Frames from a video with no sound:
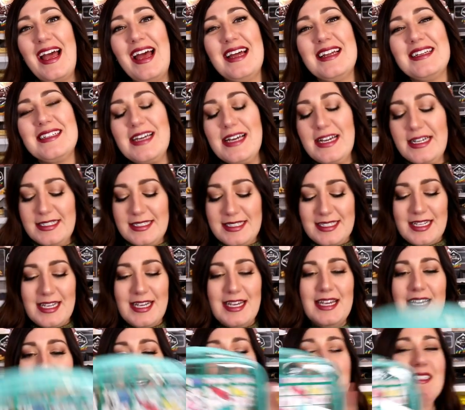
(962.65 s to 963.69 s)
And
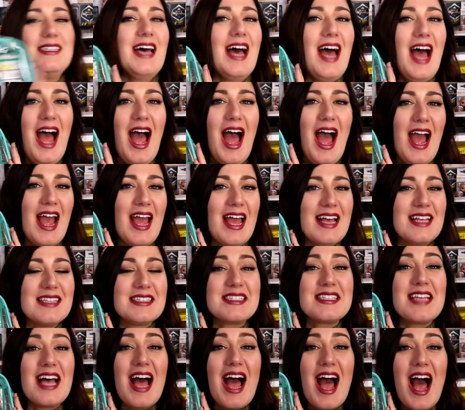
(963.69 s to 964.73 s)
I did.
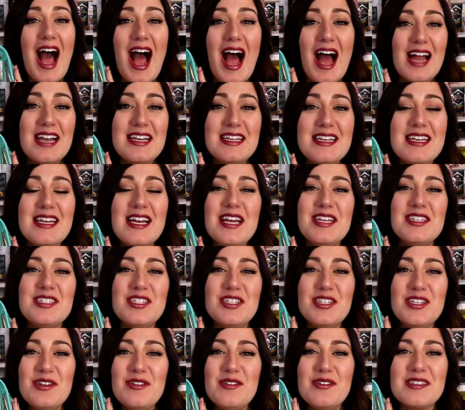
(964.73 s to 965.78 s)
It's a
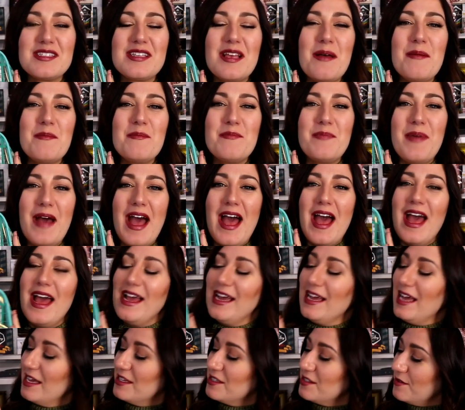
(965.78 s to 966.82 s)
Honeydukes bag.